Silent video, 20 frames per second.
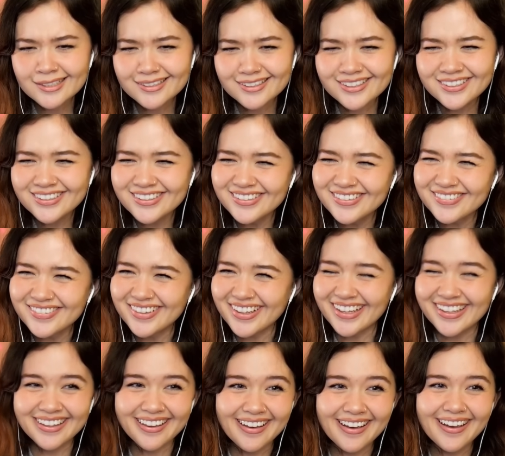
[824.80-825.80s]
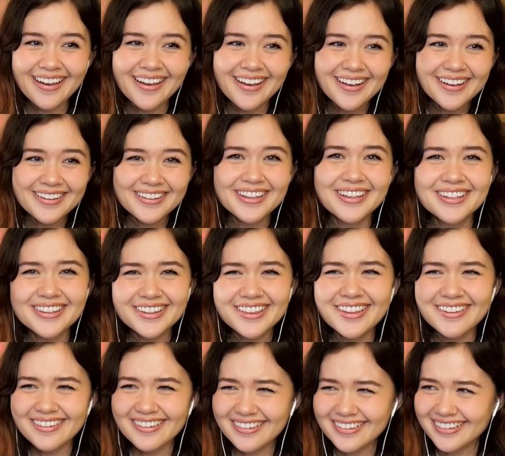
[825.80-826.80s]
like
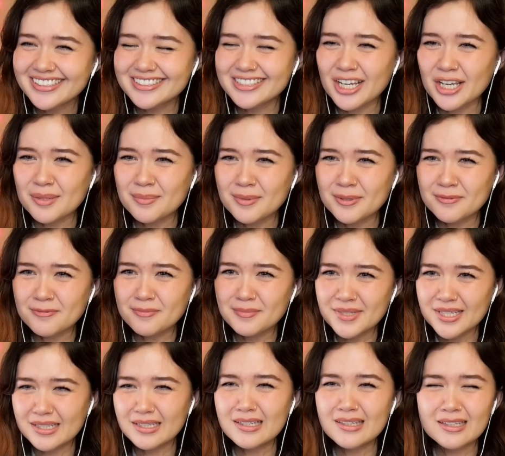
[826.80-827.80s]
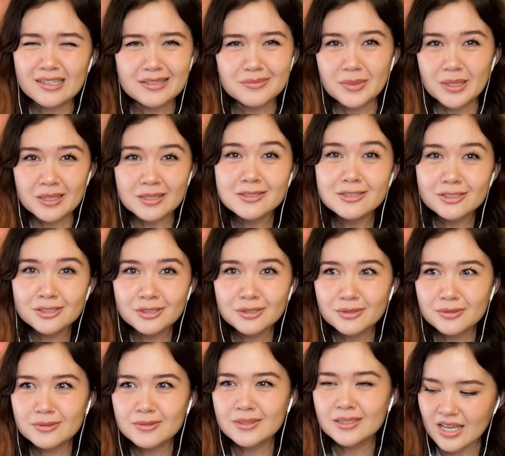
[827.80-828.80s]
the type of media that I'm
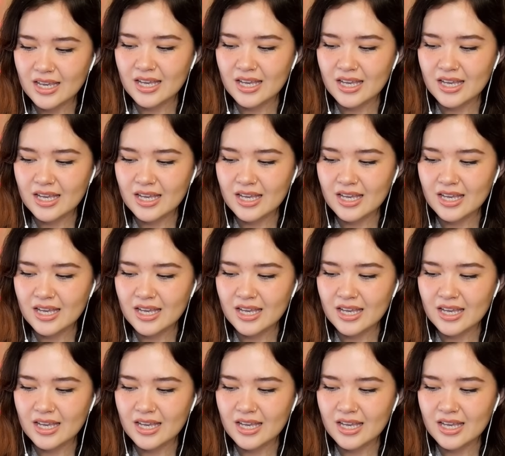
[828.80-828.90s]
into.